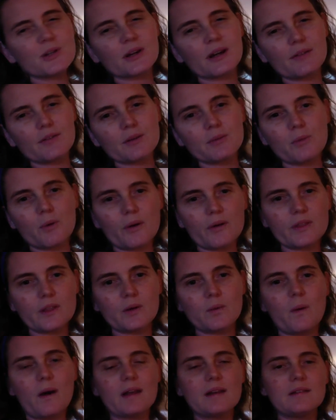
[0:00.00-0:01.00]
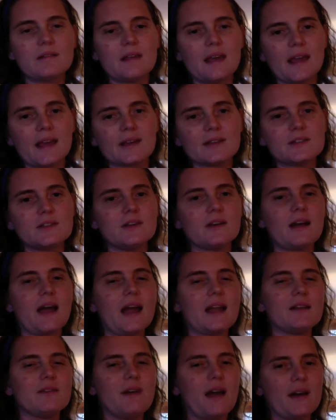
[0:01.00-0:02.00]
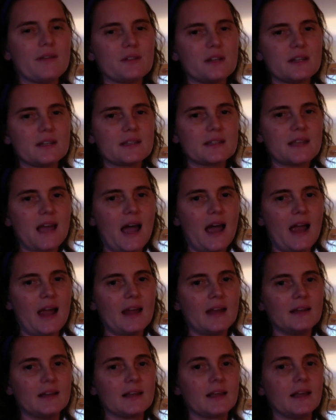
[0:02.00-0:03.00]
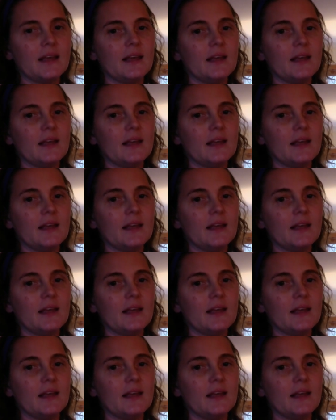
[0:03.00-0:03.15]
you're given more than one thing, so you kind of have to decide